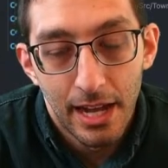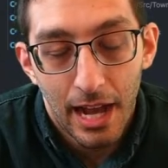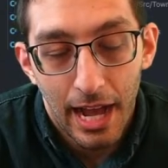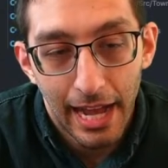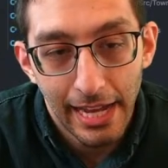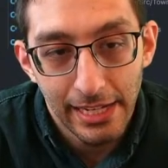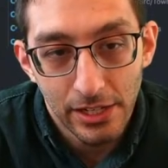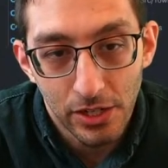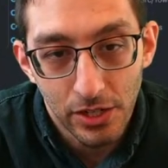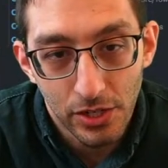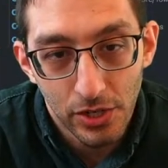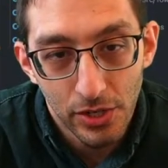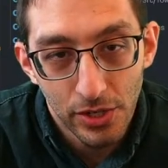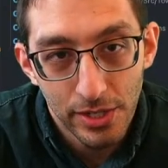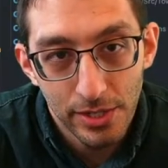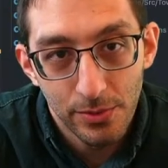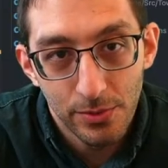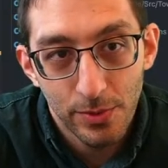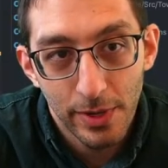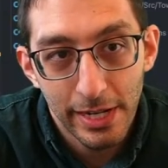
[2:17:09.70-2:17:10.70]
I
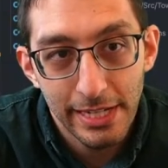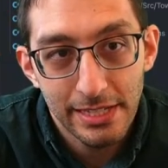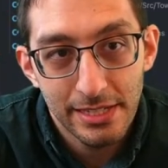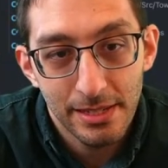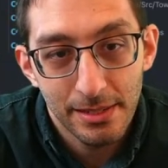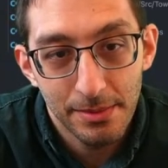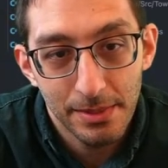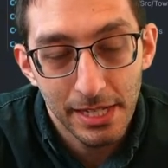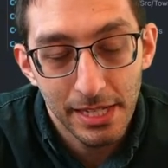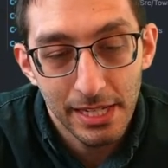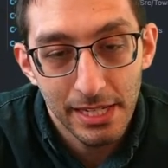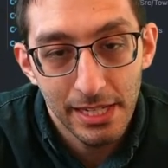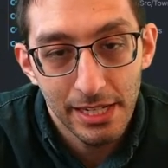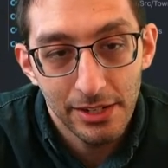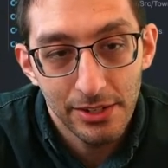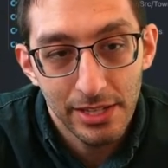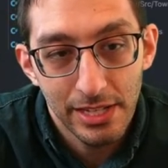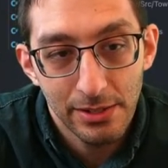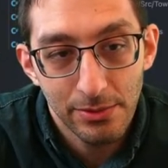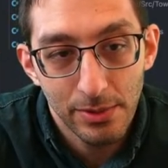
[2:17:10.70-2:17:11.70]
could write something in here
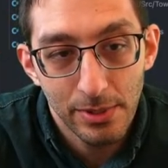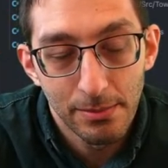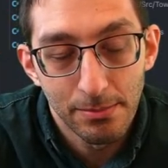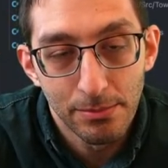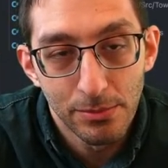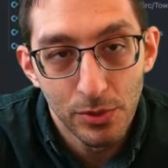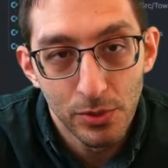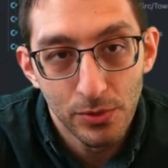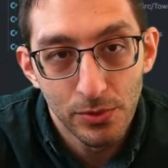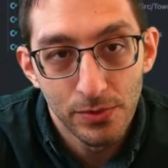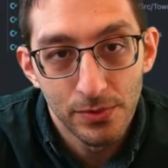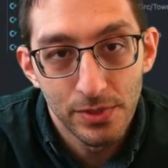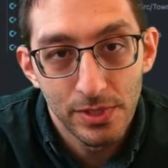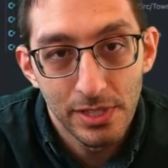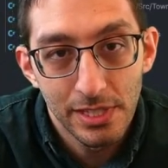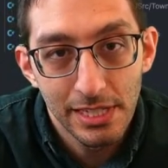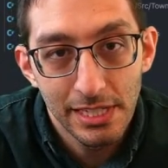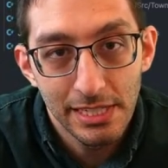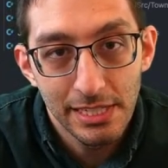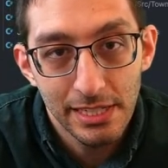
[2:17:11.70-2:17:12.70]
that removes the
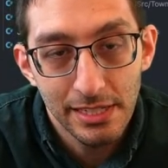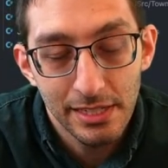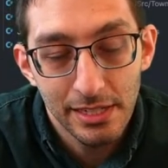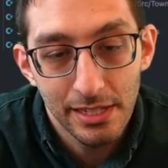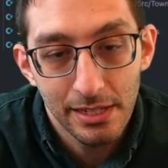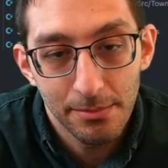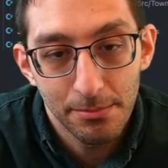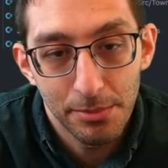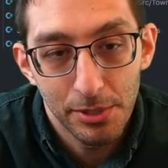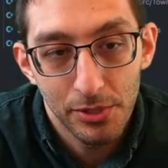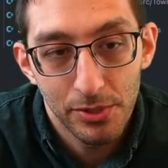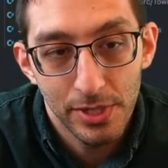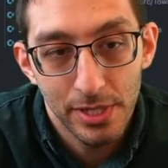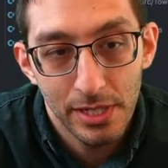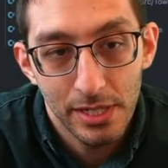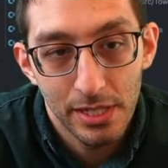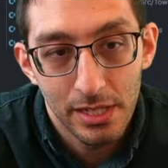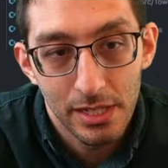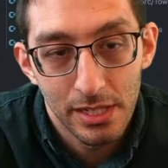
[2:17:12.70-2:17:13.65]
existing component.